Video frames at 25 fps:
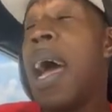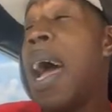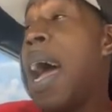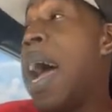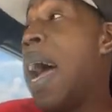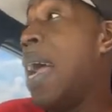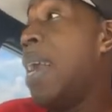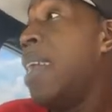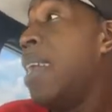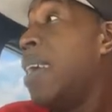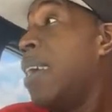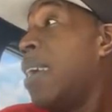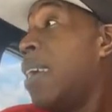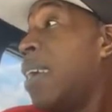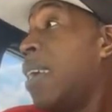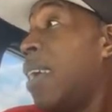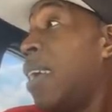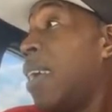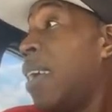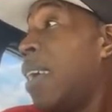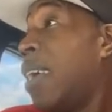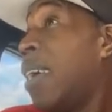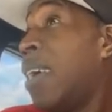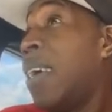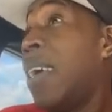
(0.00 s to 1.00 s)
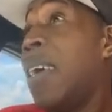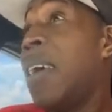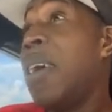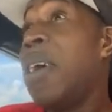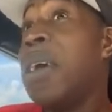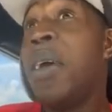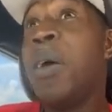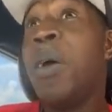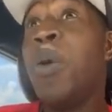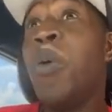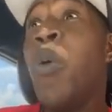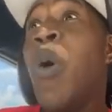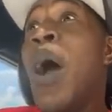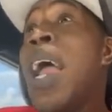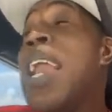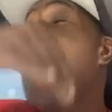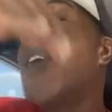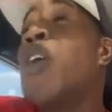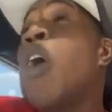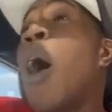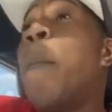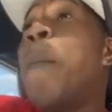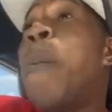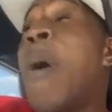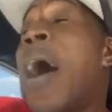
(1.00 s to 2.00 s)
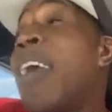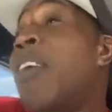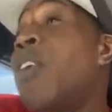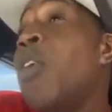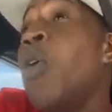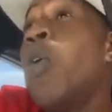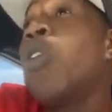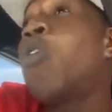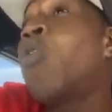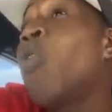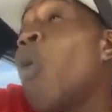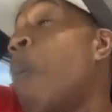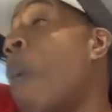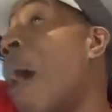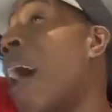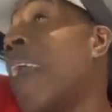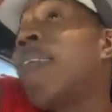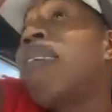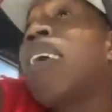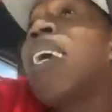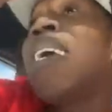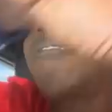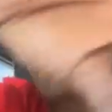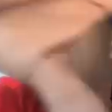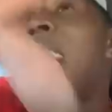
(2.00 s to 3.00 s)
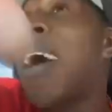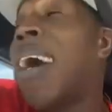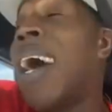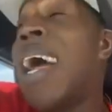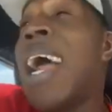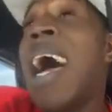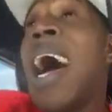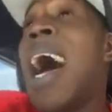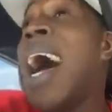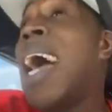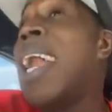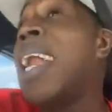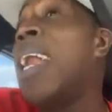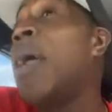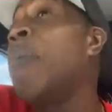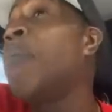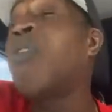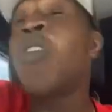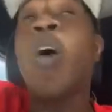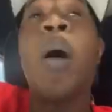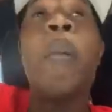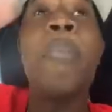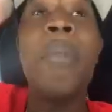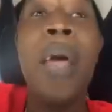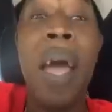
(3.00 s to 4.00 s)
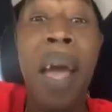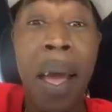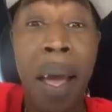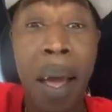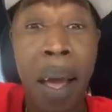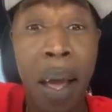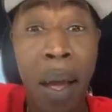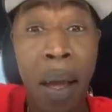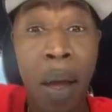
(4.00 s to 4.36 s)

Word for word: And when it go up on YouTube and TikTok and all of them something there,